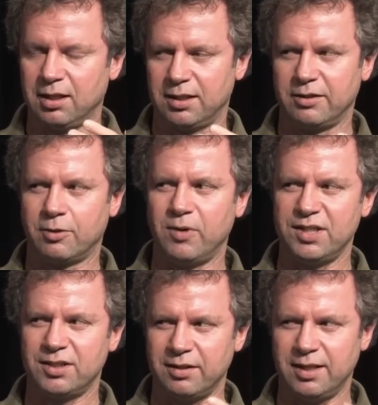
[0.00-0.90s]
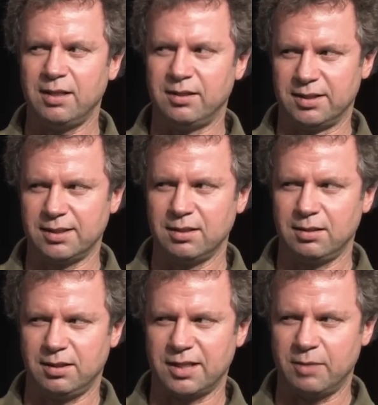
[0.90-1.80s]
Now the question then is
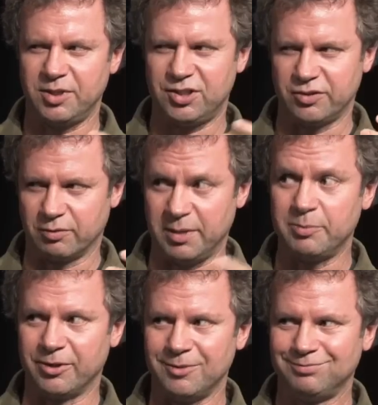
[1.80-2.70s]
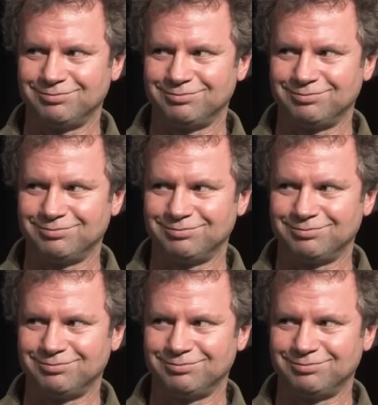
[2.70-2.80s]
how much is remembered?